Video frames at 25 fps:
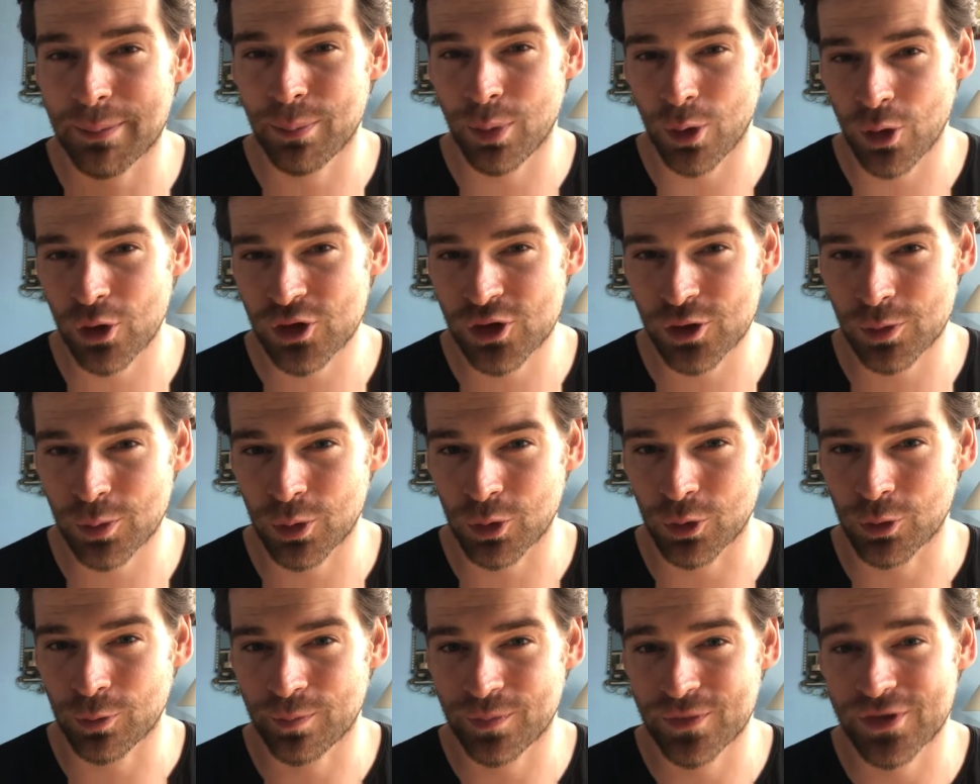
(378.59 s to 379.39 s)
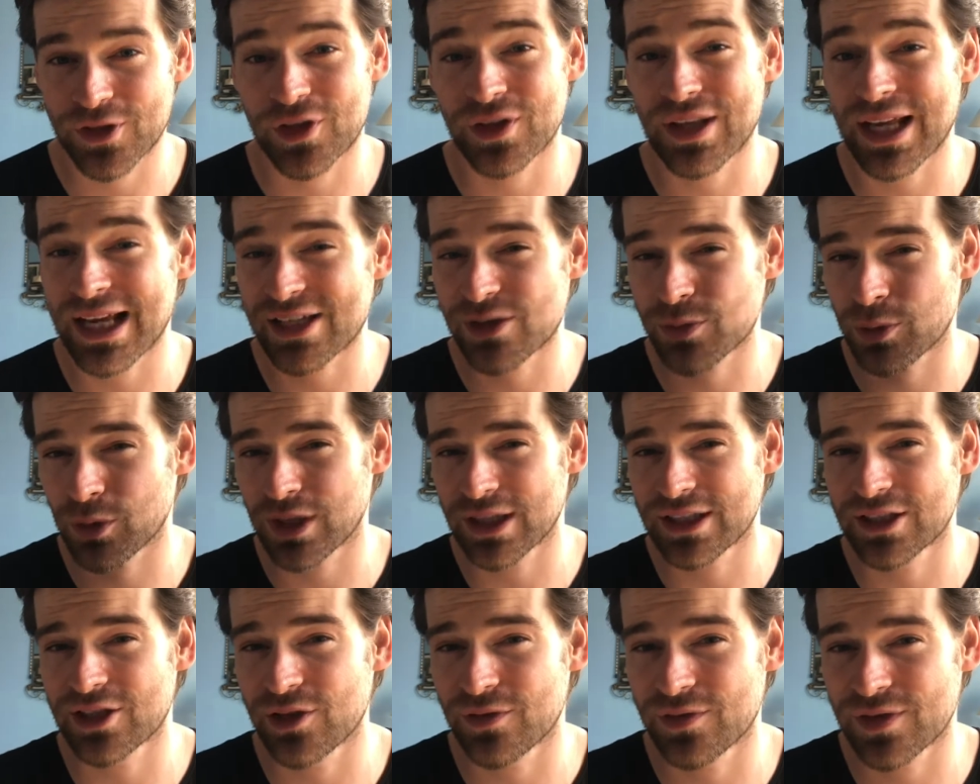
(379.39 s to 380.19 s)
possible. So that's what I
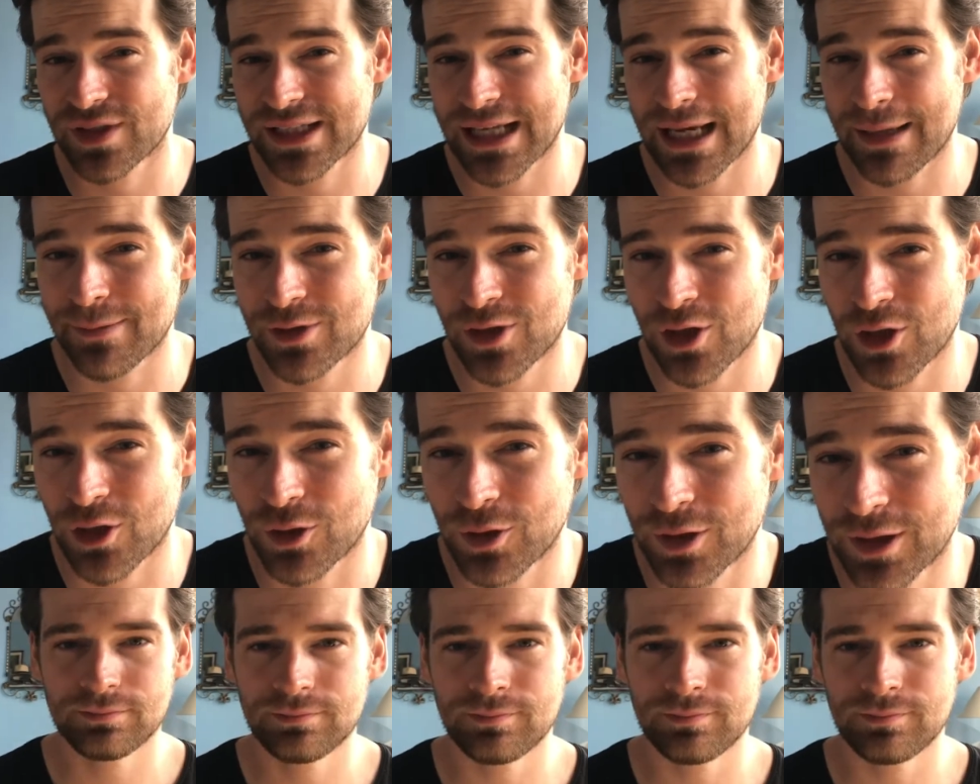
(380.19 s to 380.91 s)
do for step two.